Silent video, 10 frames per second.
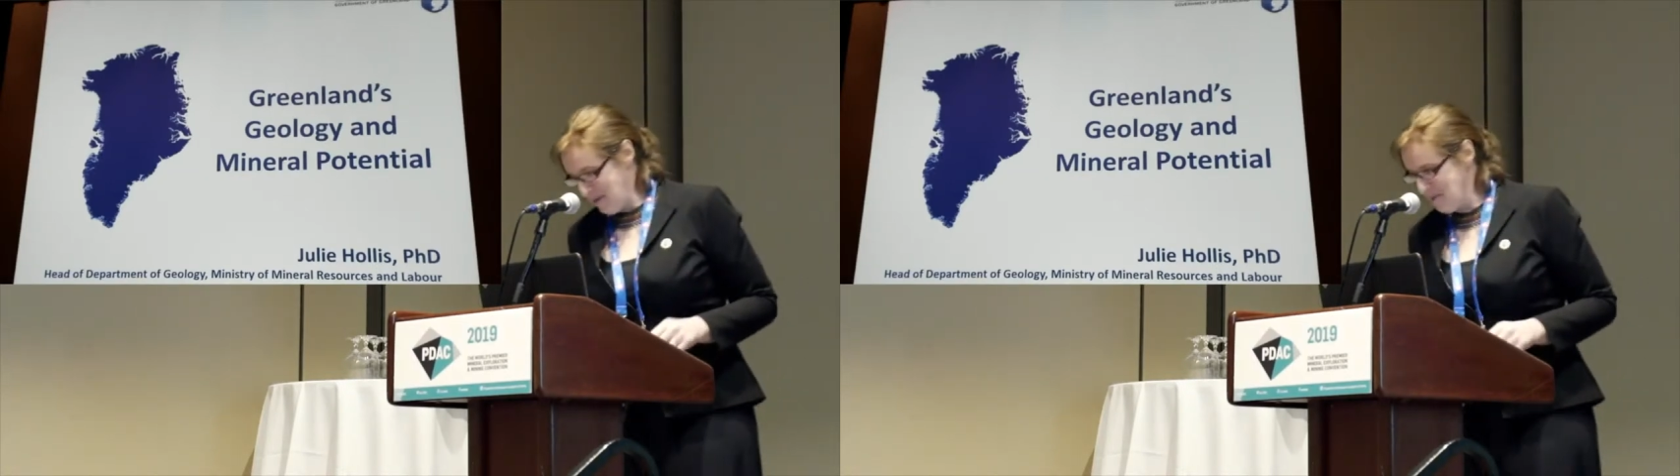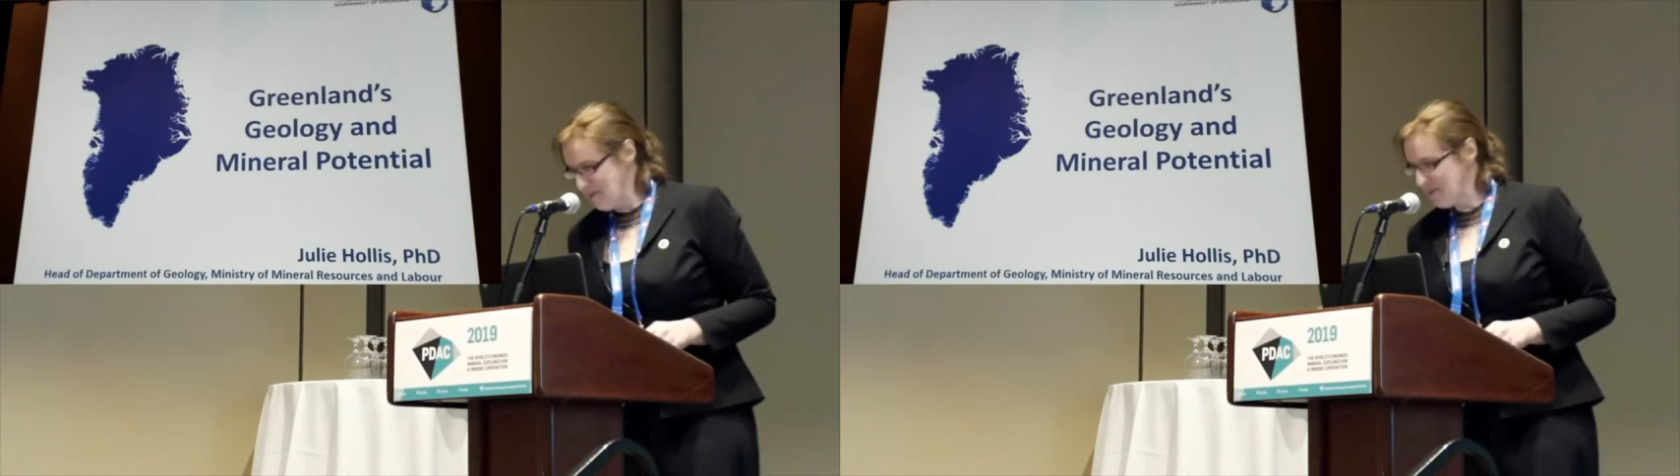
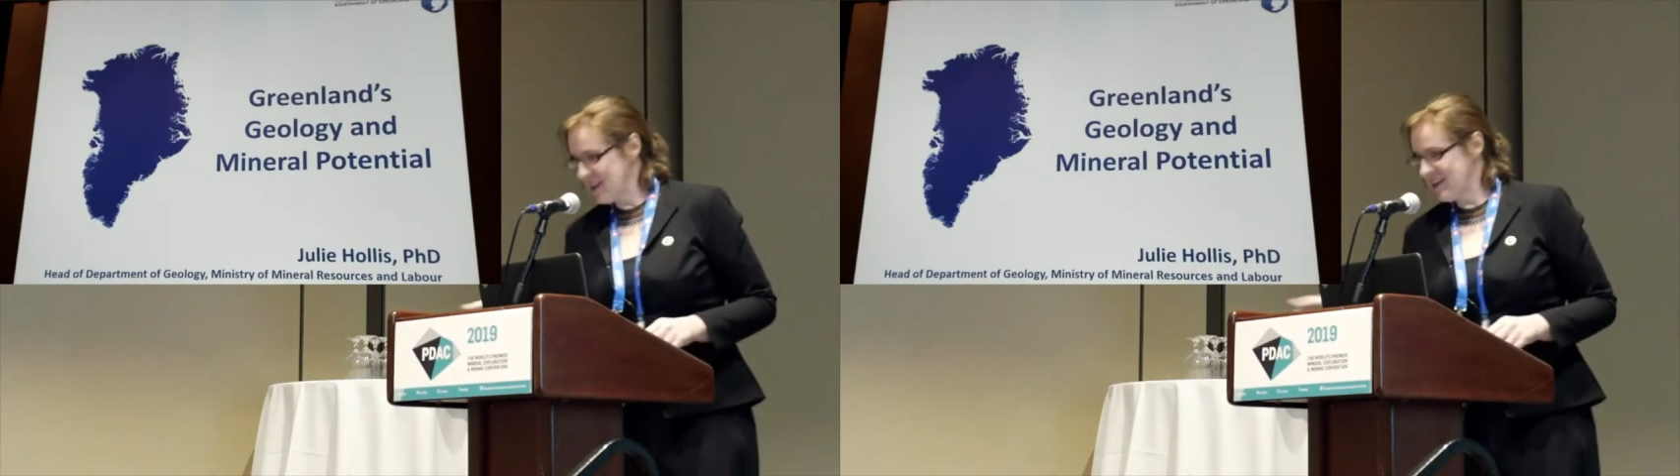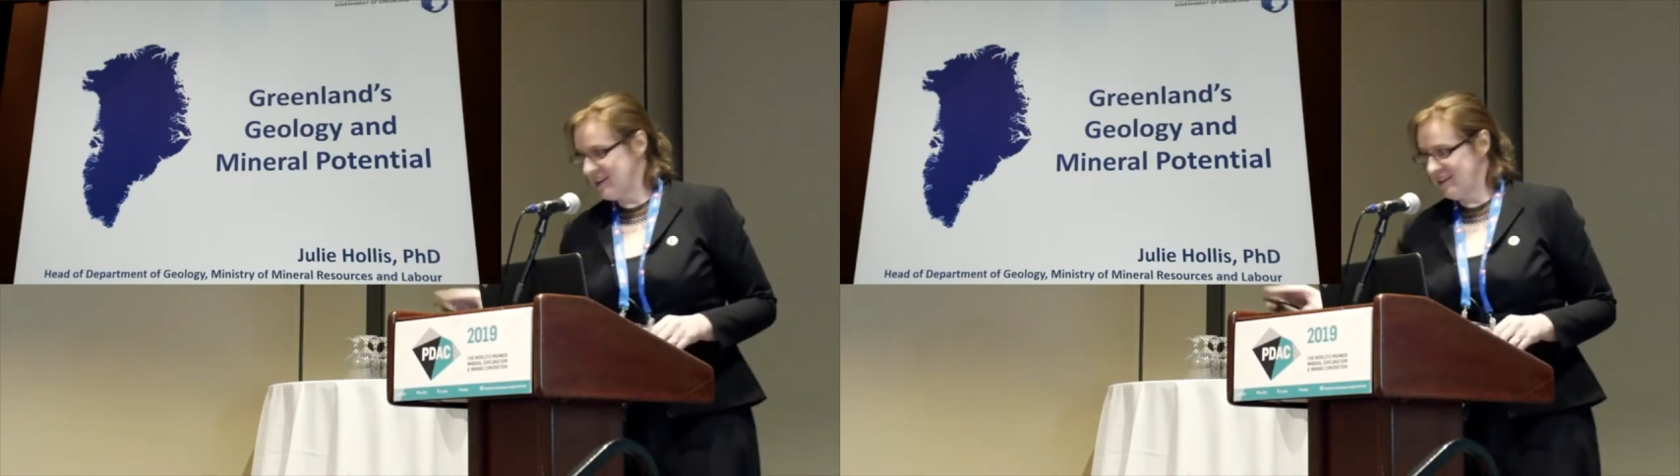
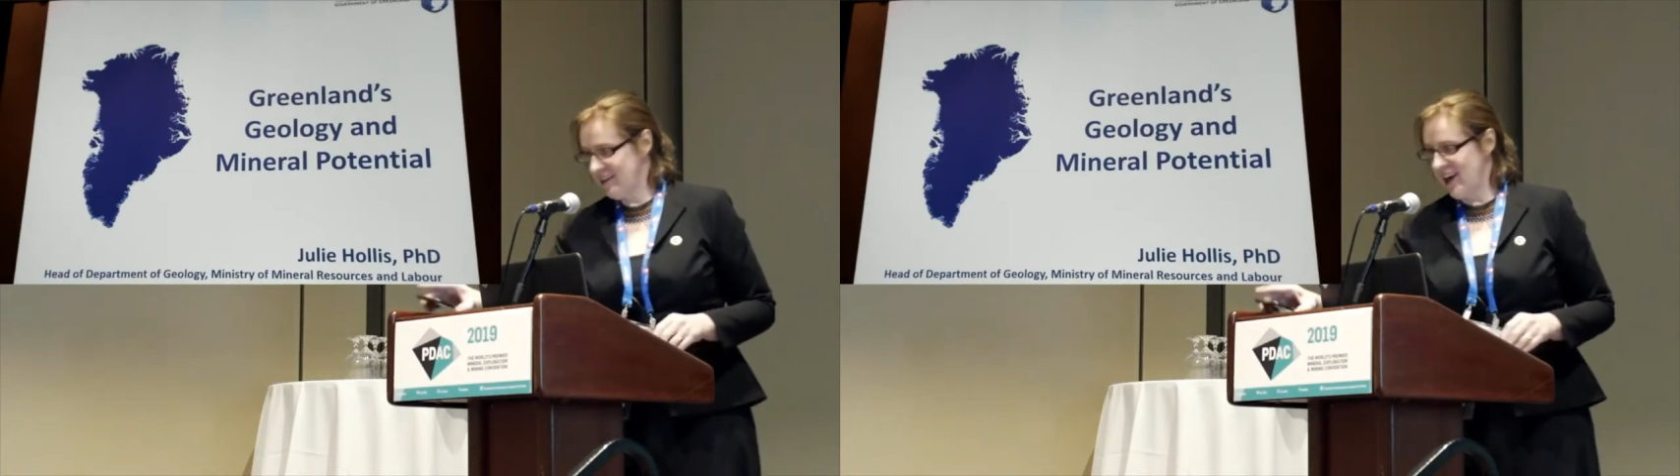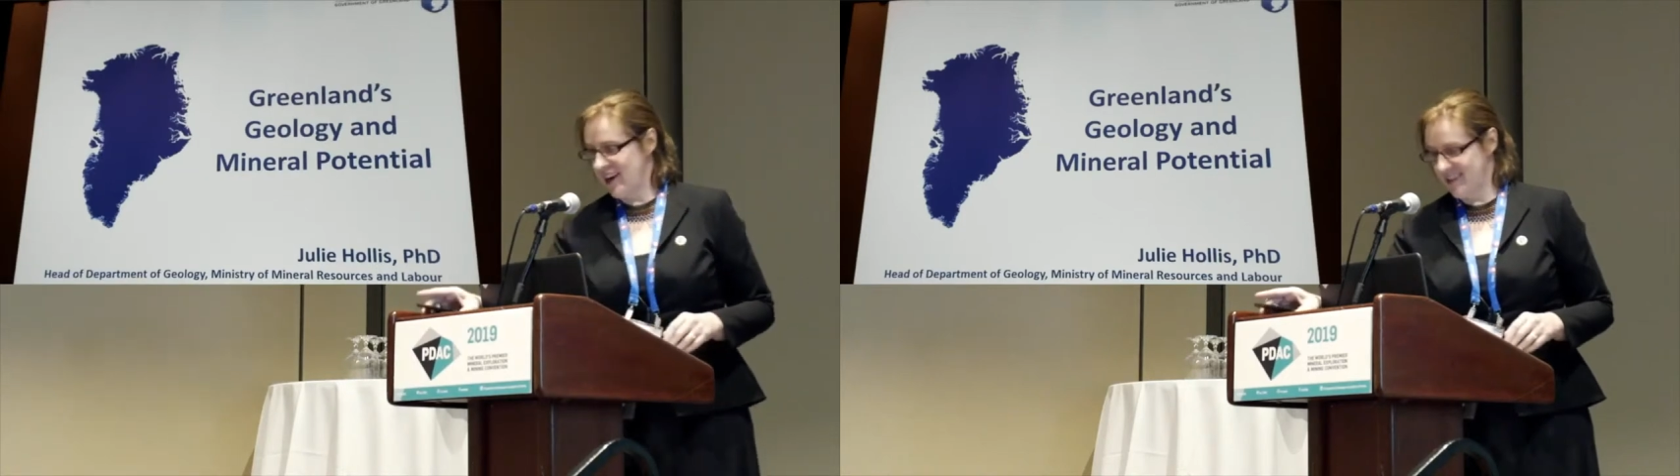
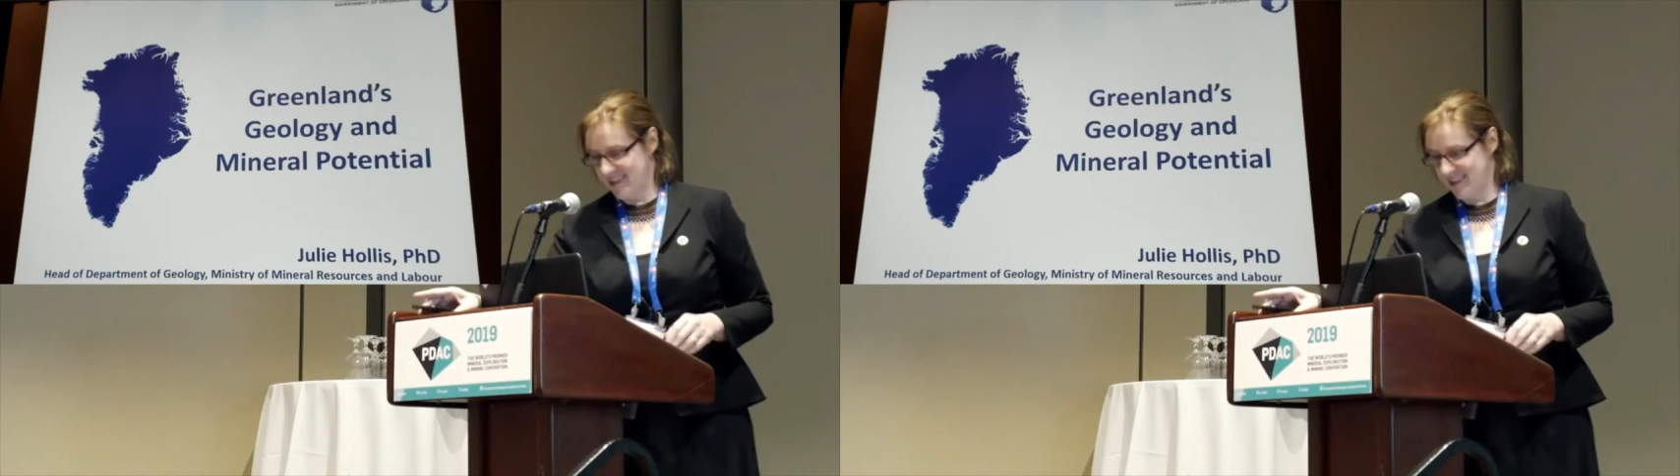um, all